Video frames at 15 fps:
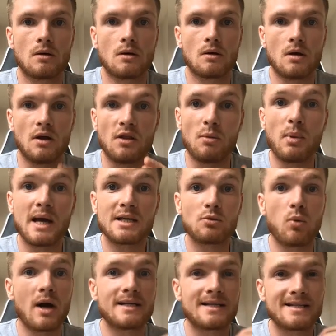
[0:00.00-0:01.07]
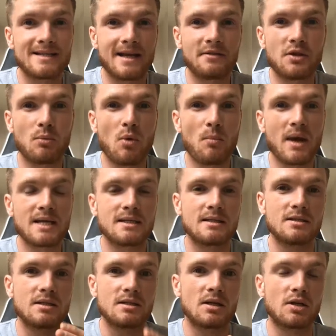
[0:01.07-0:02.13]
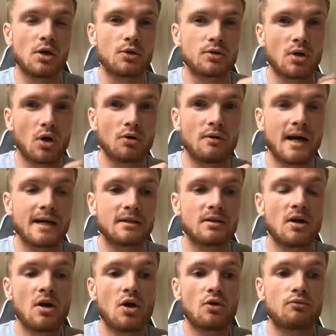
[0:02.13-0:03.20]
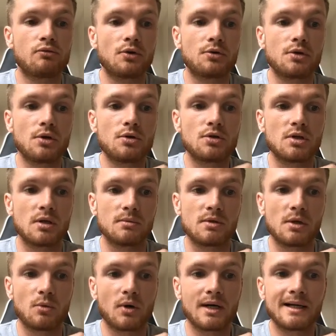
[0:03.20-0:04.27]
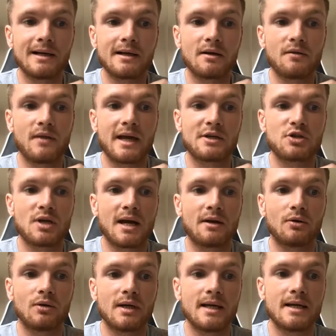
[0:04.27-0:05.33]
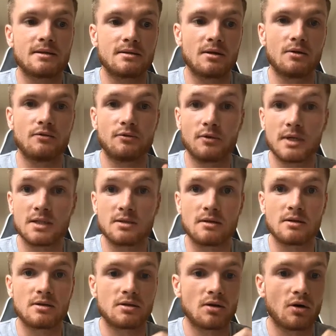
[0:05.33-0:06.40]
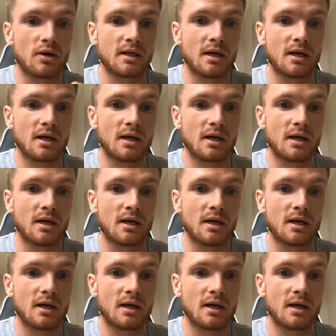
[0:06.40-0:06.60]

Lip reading: And the best way to send them a message is to go direct through YouTube. So you want to click on their channel here. So for instance, Tiger